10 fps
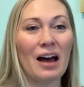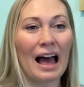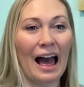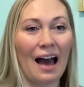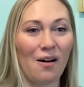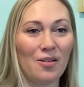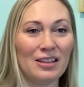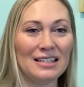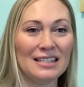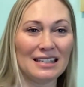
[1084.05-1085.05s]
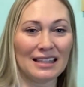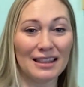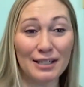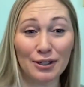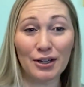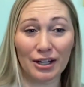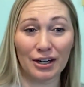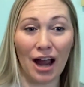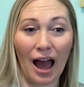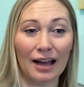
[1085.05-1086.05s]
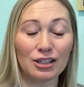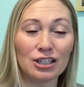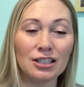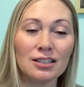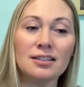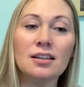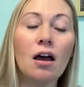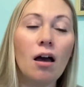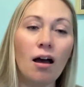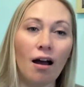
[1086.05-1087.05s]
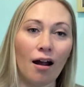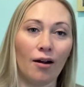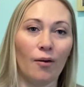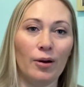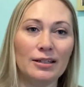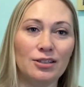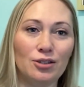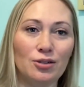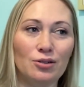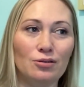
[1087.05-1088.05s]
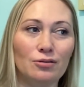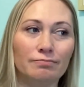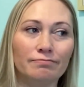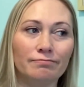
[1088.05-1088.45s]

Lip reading: how these little interactions are going to